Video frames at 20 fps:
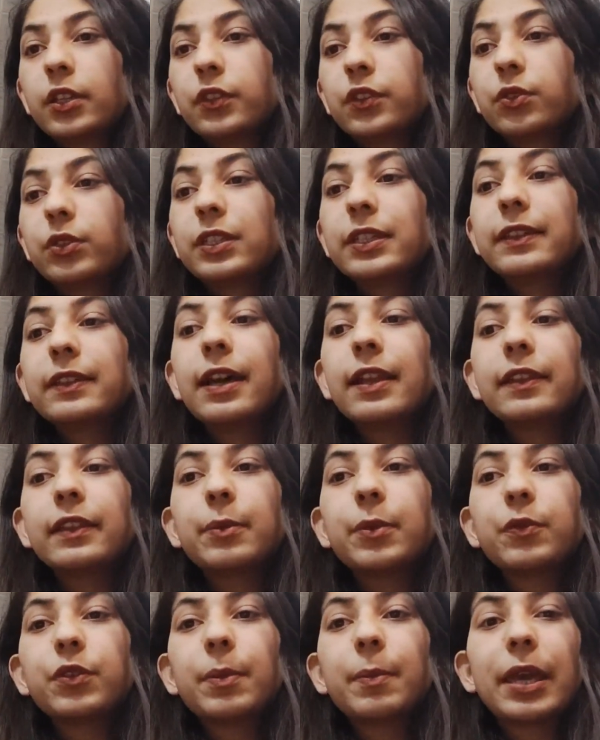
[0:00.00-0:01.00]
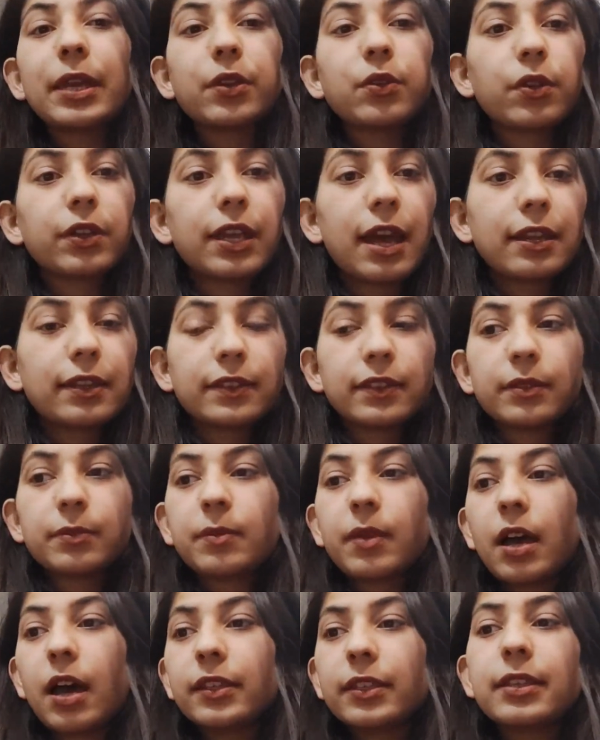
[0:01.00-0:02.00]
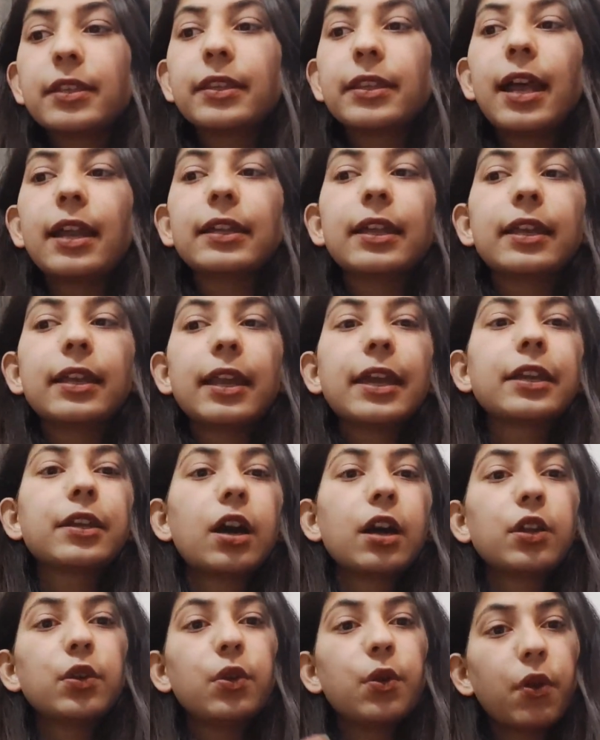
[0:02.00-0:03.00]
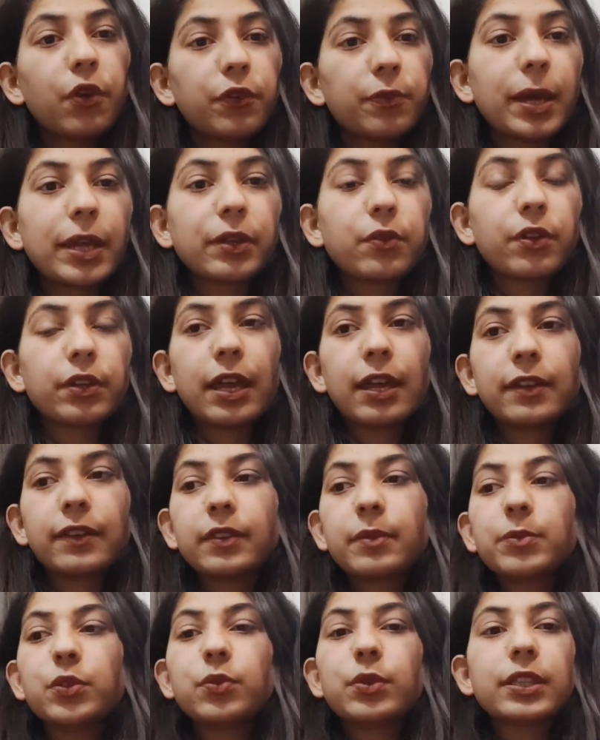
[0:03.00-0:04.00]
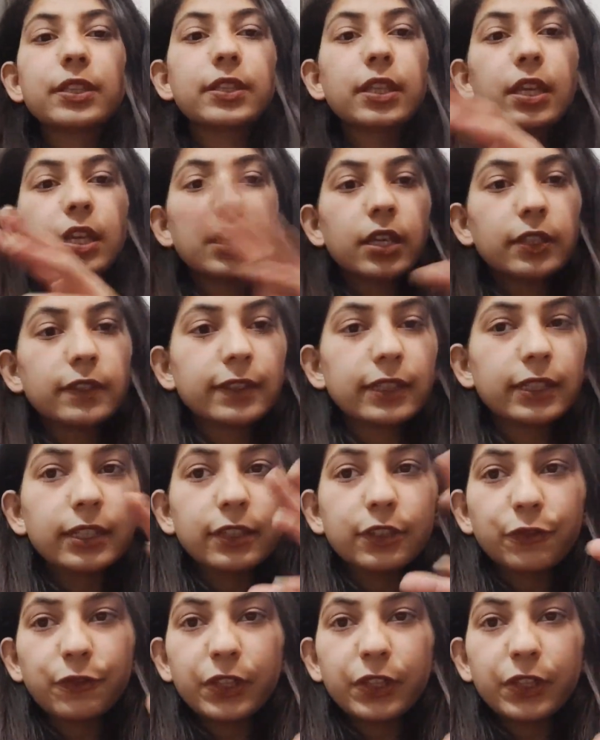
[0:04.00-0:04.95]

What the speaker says: So these are some of the microorganisms. Other than that, there are like a lot of microorganisms. You can see this